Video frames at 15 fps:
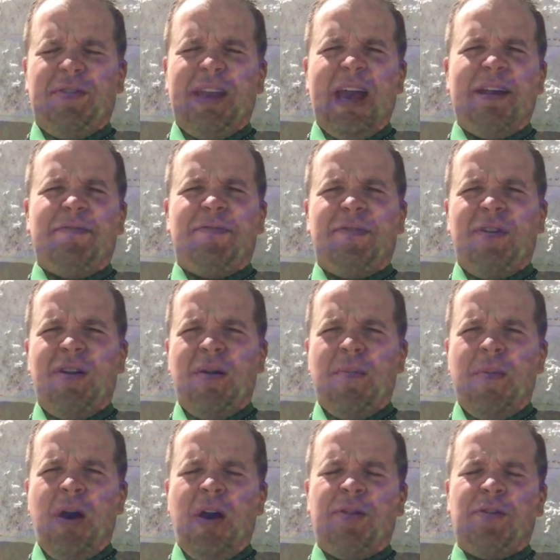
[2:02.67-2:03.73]
get
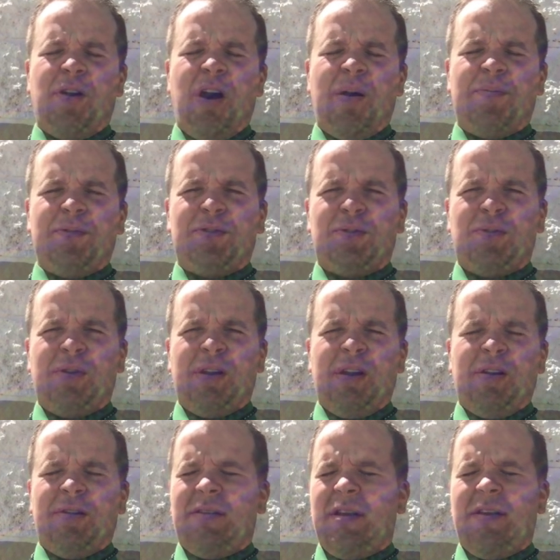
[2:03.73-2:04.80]
from other operatory
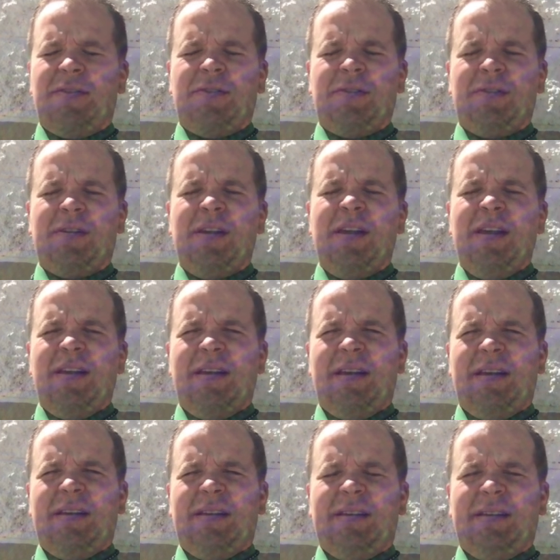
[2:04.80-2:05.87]
or other
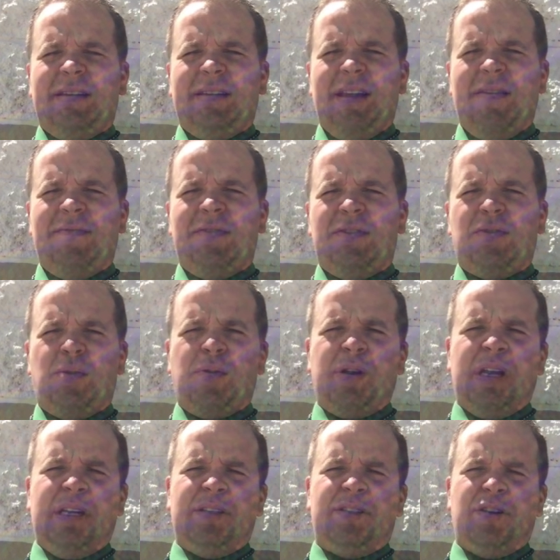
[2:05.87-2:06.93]

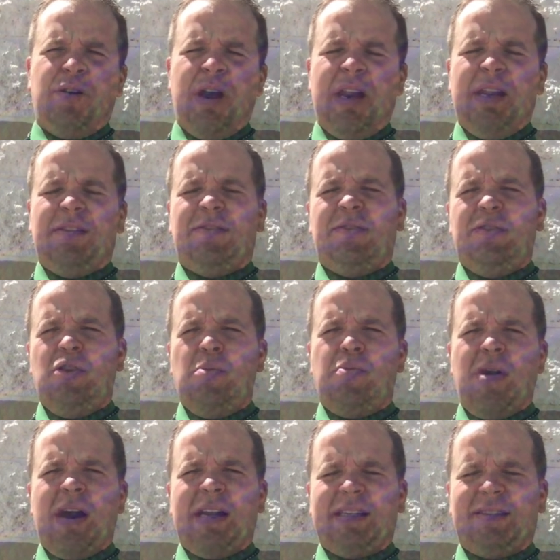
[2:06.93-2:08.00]
inventories, so any new
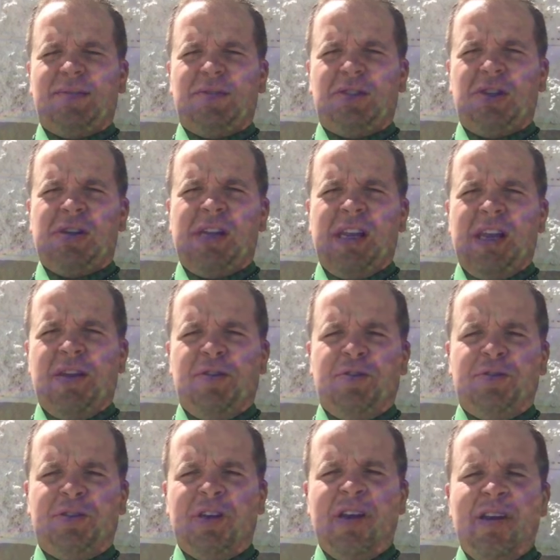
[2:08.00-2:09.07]
products that we're starting to
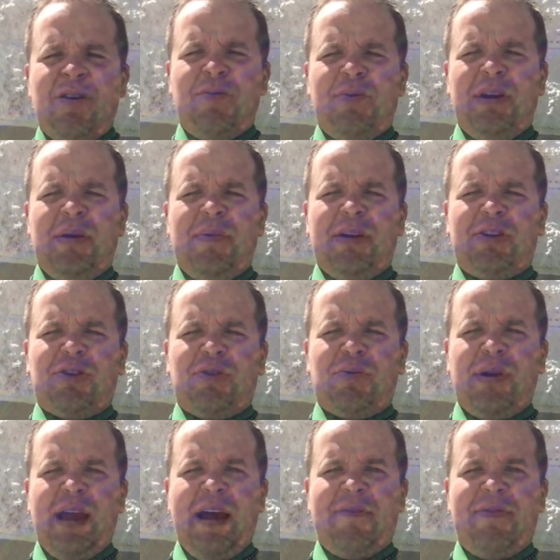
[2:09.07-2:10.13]
use, we need to make sure that
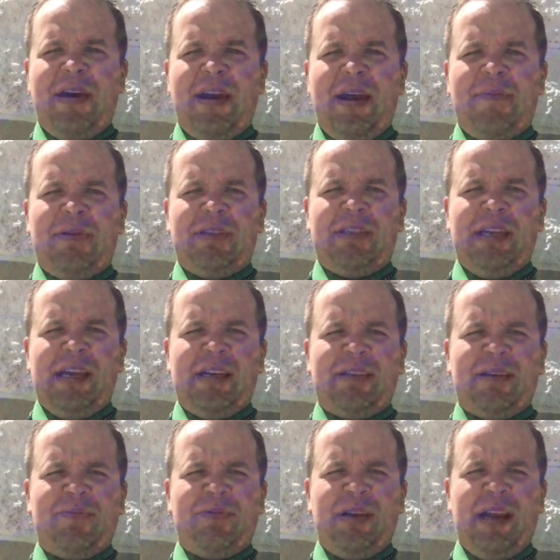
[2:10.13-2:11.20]
we have that MSDS
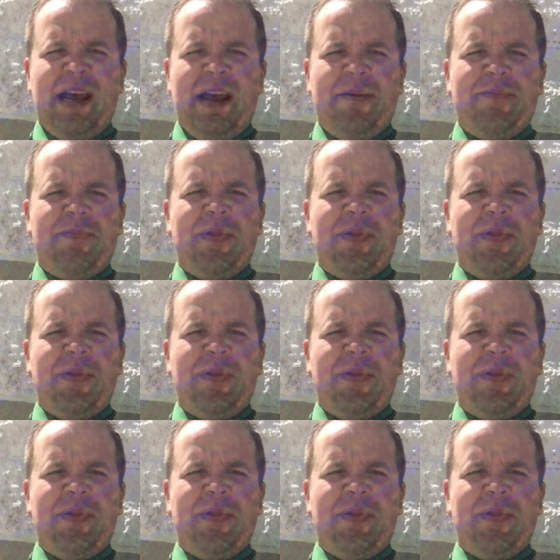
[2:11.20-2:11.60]
up to date.